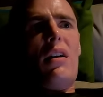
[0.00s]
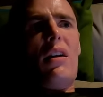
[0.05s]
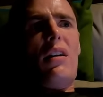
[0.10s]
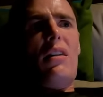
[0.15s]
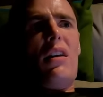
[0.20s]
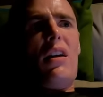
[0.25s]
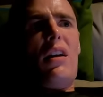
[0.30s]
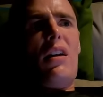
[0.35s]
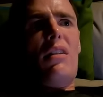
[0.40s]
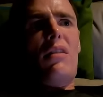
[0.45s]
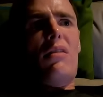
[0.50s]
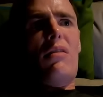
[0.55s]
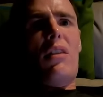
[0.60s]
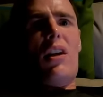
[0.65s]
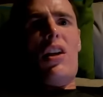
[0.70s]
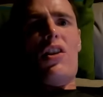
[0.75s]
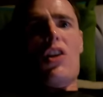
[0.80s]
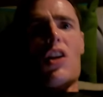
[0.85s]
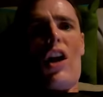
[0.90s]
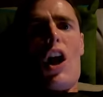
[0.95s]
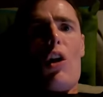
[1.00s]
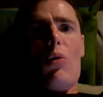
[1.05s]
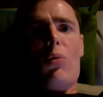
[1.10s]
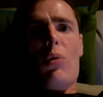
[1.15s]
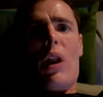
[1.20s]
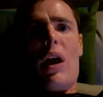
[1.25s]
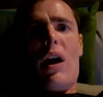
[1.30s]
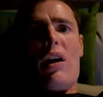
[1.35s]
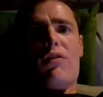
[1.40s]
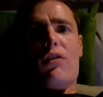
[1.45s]
and then it's an
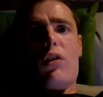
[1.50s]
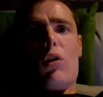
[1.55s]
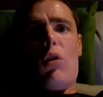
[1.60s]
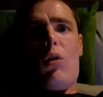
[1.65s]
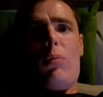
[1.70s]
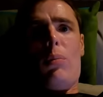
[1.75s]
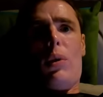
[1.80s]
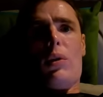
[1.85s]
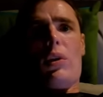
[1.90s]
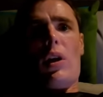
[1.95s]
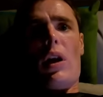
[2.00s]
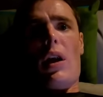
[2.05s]
hour and a half to Ubud